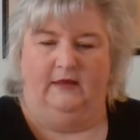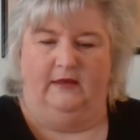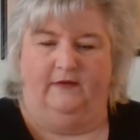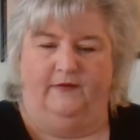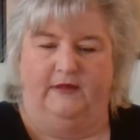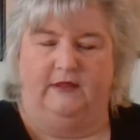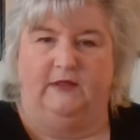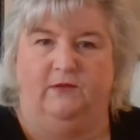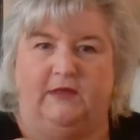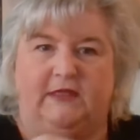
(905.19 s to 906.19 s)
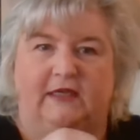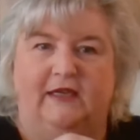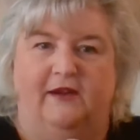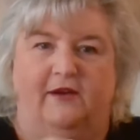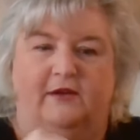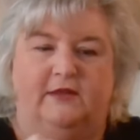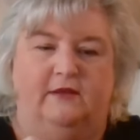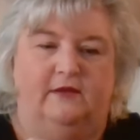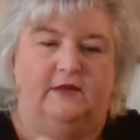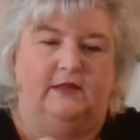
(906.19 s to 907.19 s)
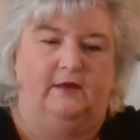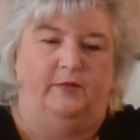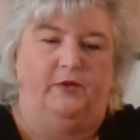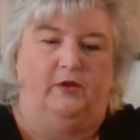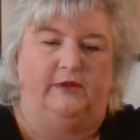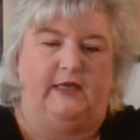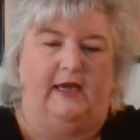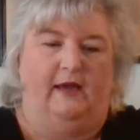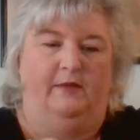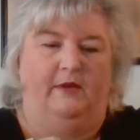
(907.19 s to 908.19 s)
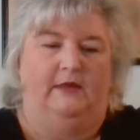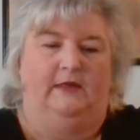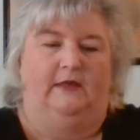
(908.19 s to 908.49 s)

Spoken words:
if this is what's in here. So there's a little pull tab.